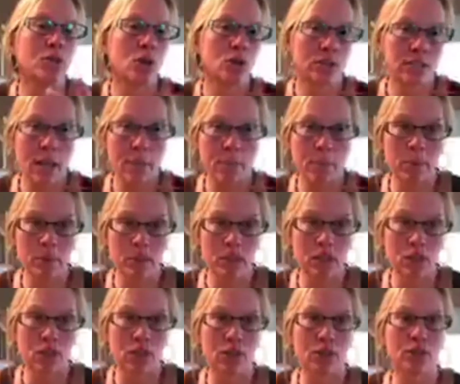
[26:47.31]
those type of
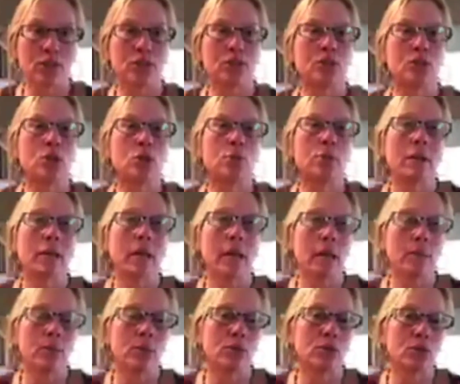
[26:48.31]
materials to be
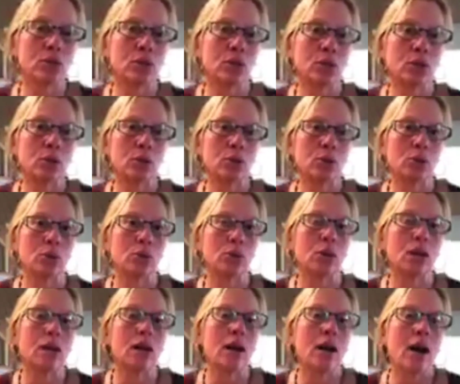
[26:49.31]
able to
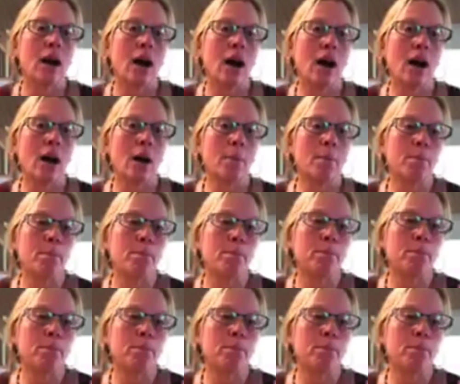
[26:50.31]
um,